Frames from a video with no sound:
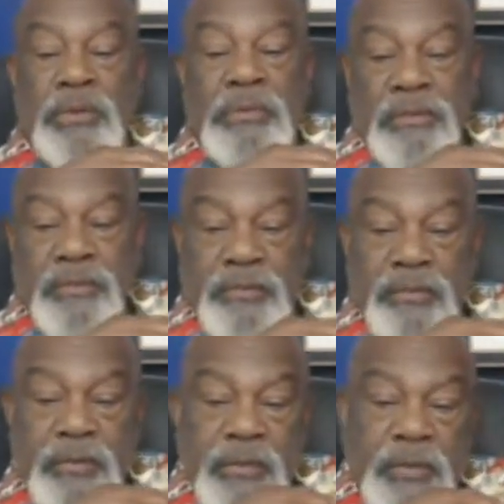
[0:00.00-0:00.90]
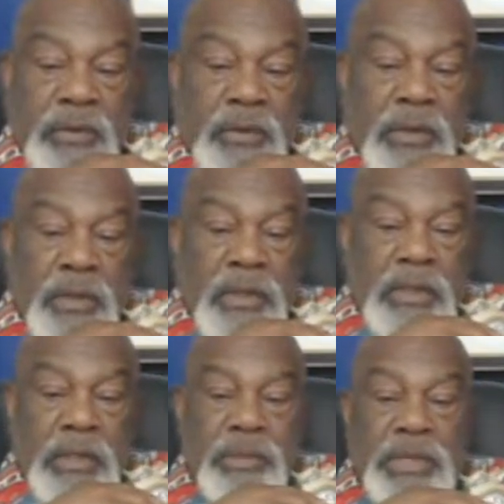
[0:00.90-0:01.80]
Because what you don't
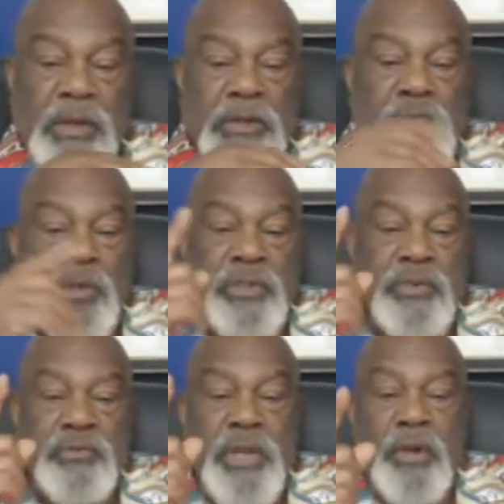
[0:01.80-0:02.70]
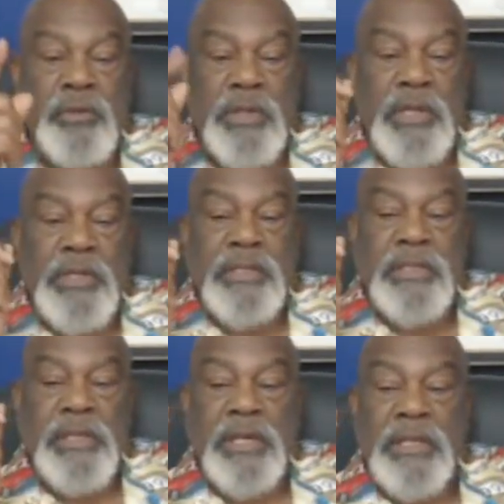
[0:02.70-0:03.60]
understand is
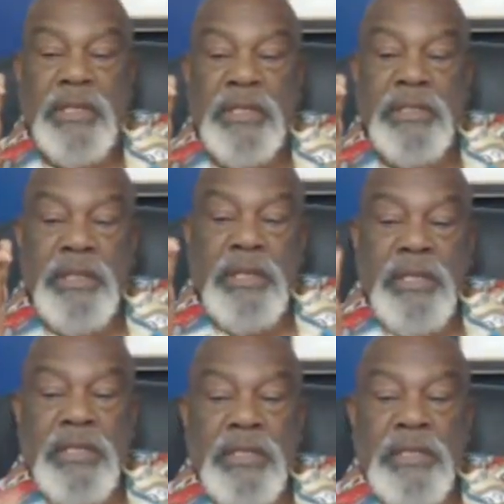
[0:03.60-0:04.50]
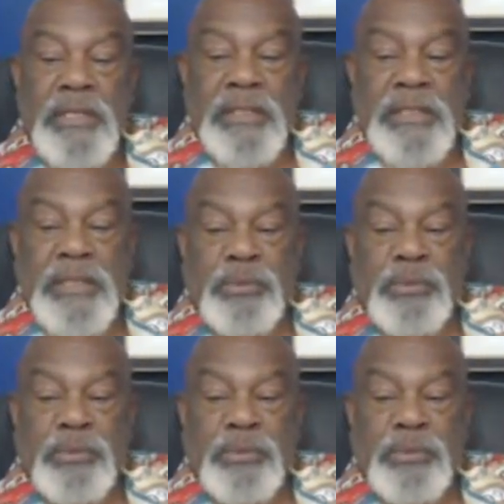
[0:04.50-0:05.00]
simply because you cannot